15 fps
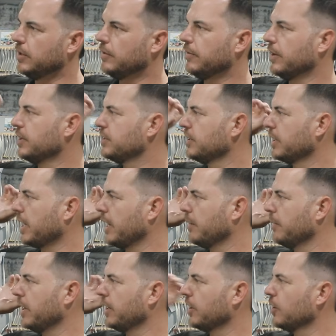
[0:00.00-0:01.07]
Finish the
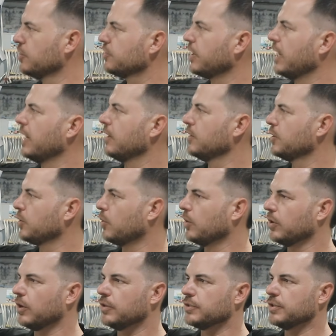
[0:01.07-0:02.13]
gangway, it goes right out the
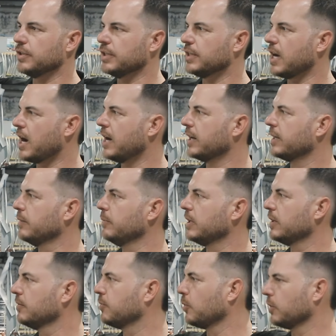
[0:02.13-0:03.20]
door onto the dock, and we
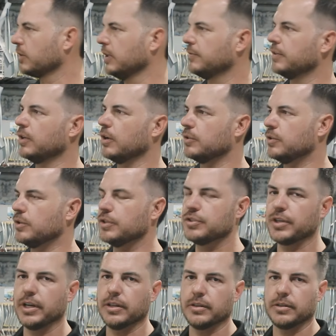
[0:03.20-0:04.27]
can forklift it onto the
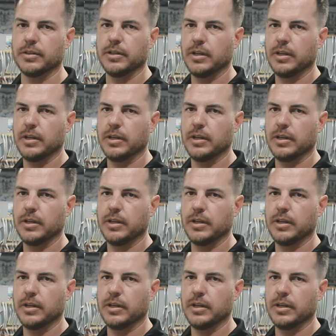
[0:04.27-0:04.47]
trailer,